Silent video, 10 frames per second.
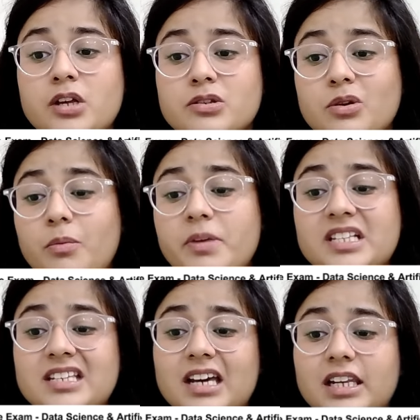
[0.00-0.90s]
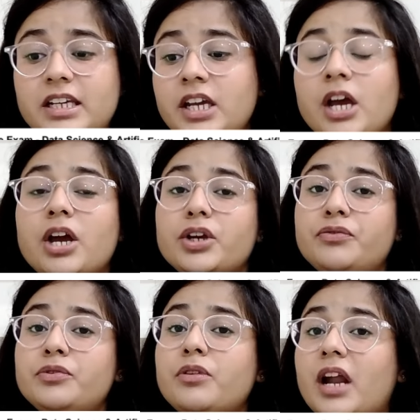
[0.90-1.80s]
So basically,
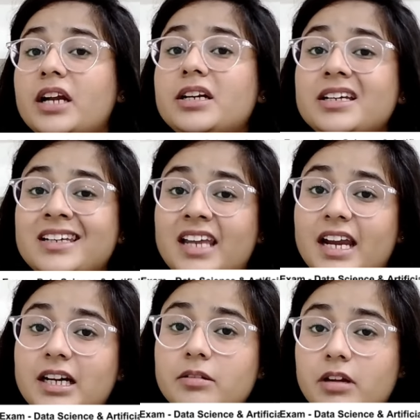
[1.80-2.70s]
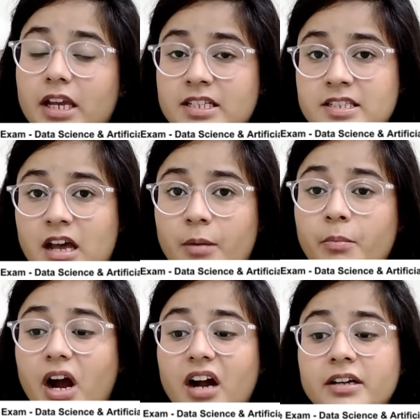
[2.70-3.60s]
if you write GATE
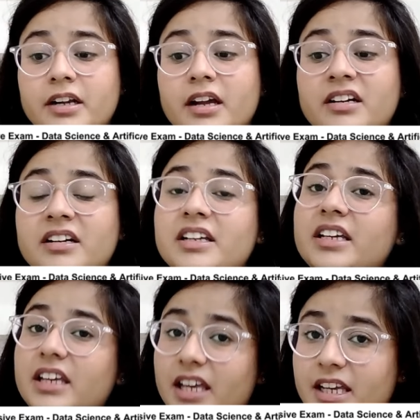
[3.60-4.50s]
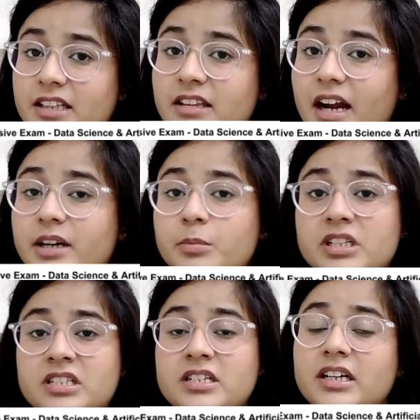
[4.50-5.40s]
exam under DA, that
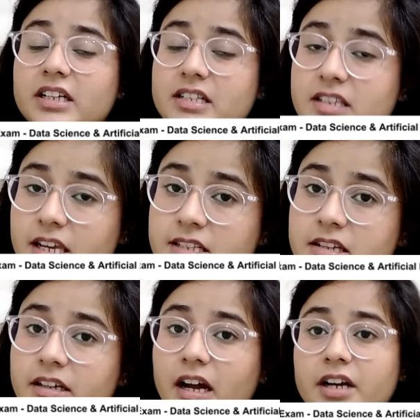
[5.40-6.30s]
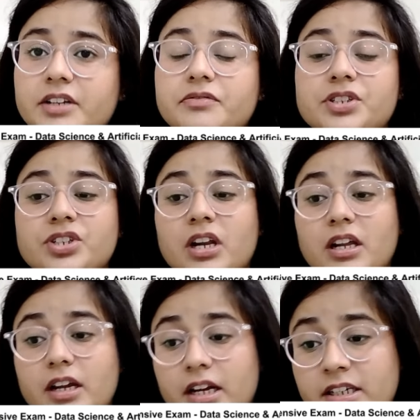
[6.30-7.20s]
means Data Science and Artificial
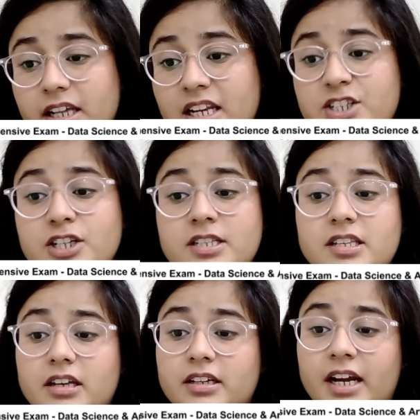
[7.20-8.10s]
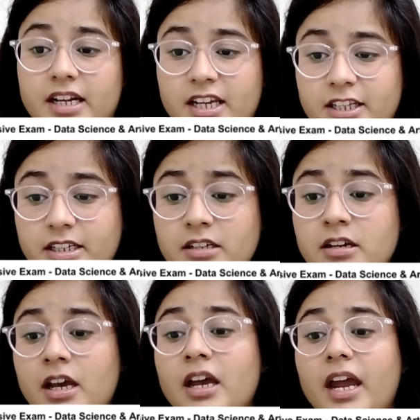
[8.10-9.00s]
Intelligence category,
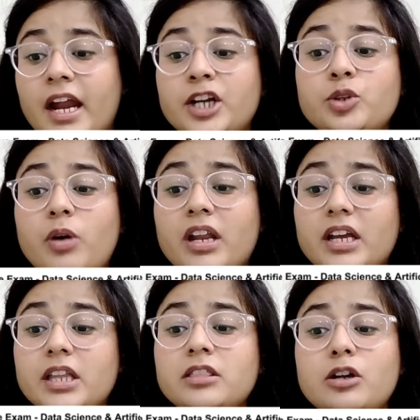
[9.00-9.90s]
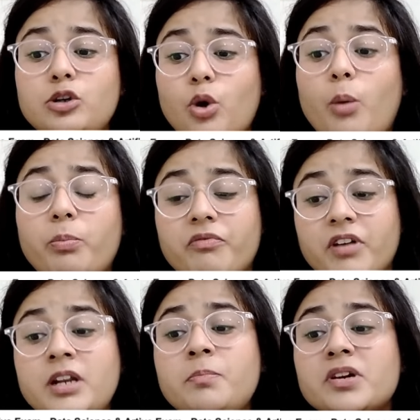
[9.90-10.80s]
and you are in the top
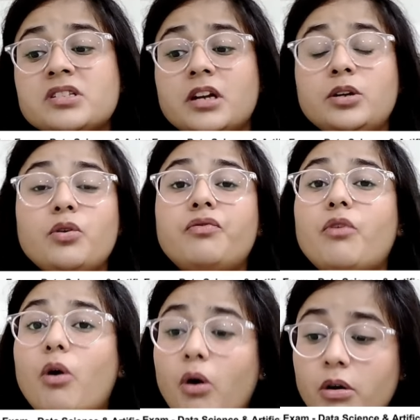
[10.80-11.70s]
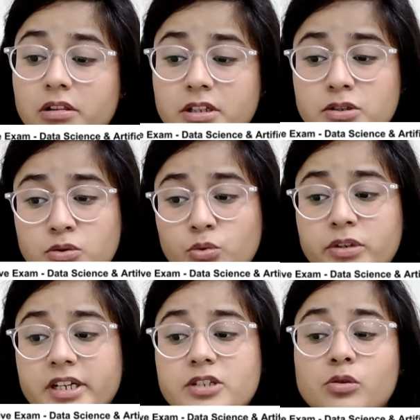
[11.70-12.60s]
1% of all the
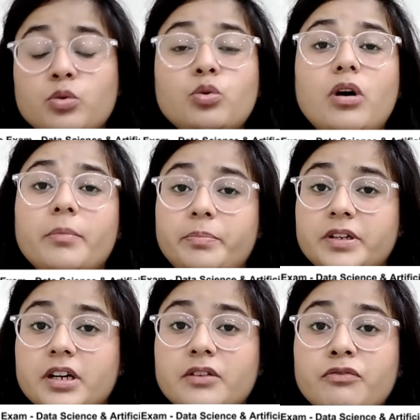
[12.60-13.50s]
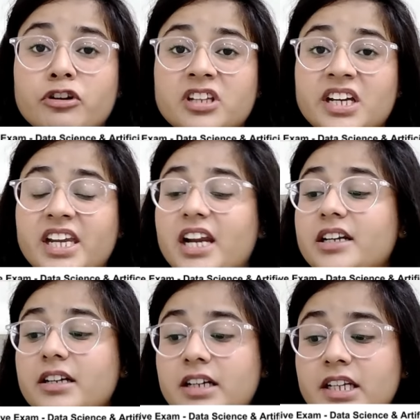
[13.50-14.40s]
students who appeared for the
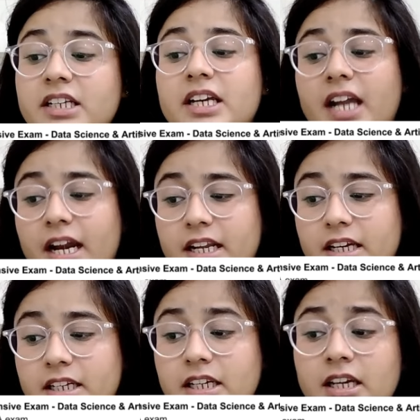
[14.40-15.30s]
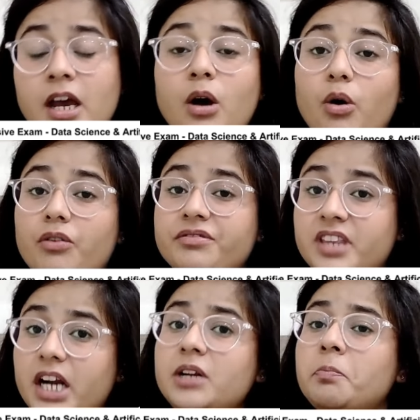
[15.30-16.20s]
GATE DA category of
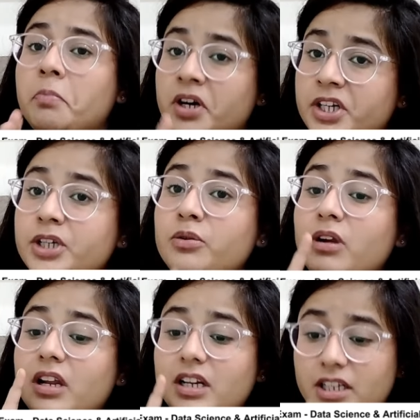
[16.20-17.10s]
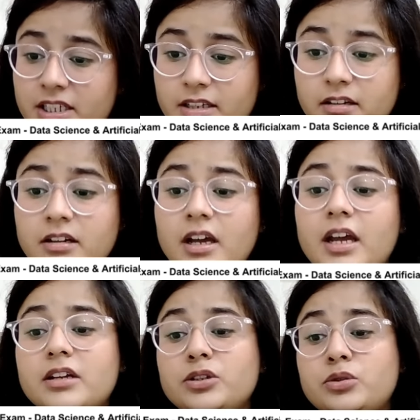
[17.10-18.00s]
that particular year,
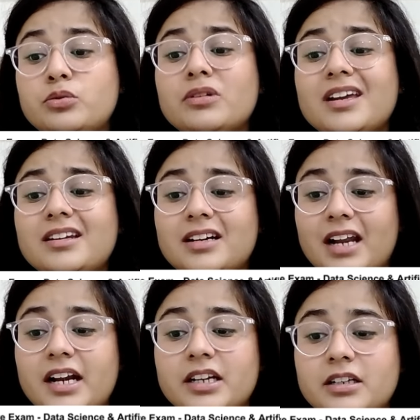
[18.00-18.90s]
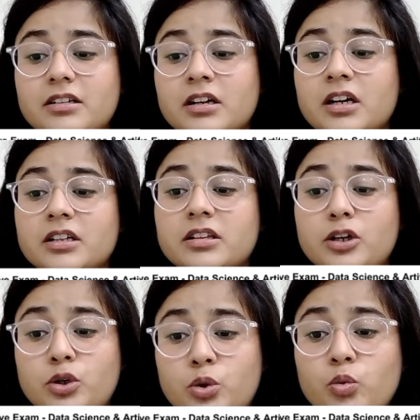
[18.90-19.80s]
you can credit
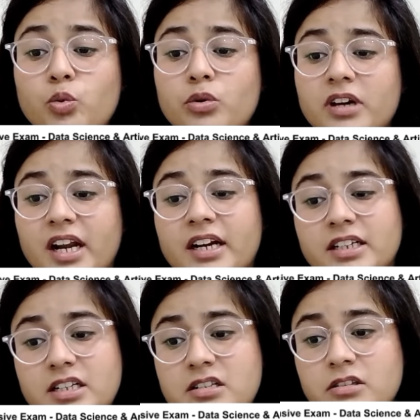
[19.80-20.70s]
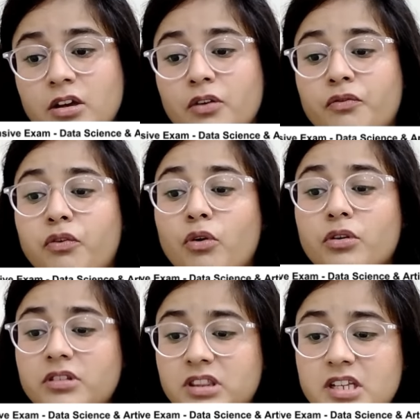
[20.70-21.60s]
the 2 credits
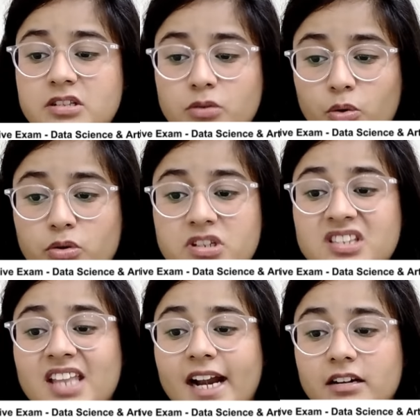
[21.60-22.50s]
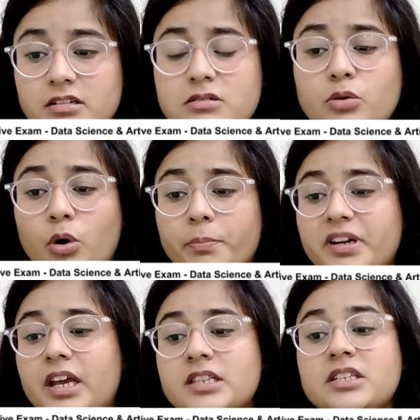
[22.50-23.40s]
for this course, that is
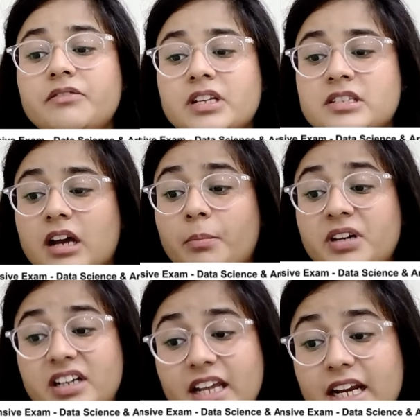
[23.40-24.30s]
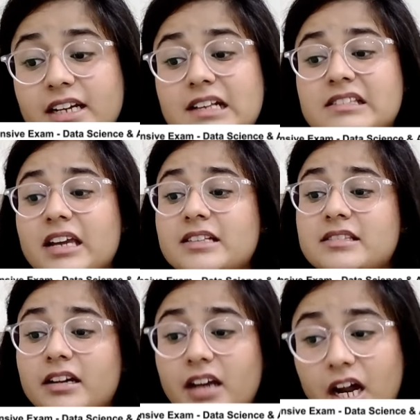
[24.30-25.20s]
Comprehensive Exam Data
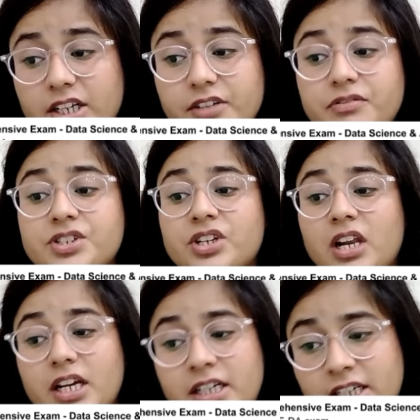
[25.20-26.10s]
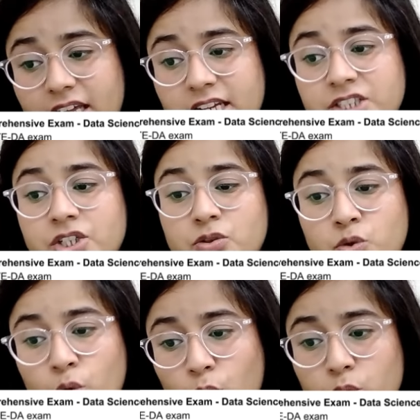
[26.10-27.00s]
Science and Artificial
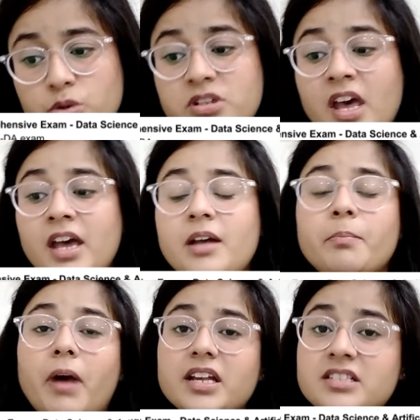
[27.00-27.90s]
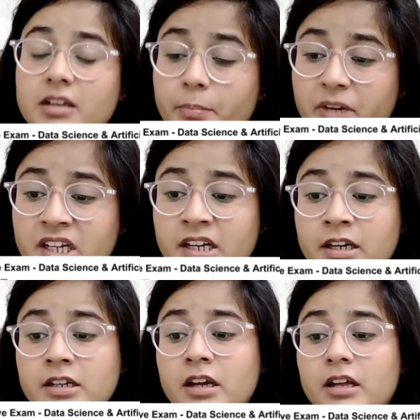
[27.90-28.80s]
Intelligence course, by
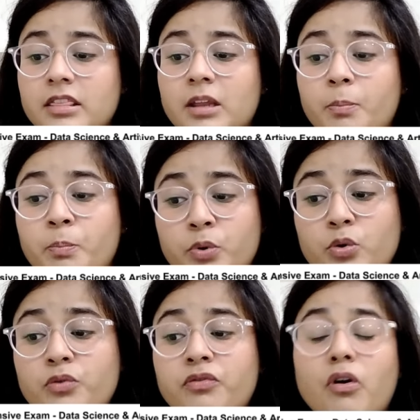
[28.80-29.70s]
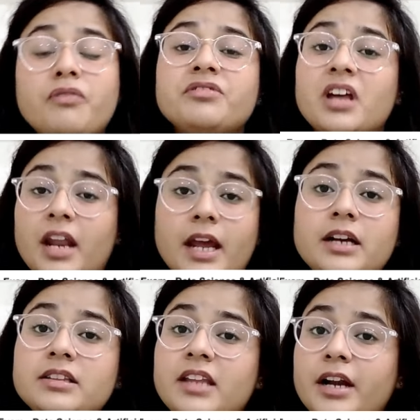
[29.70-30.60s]
submitting the proof of the
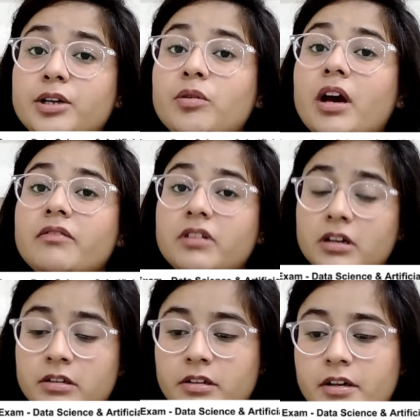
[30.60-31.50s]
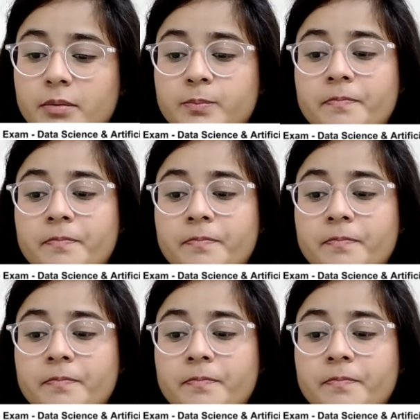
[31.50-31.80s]
rank that you have earned.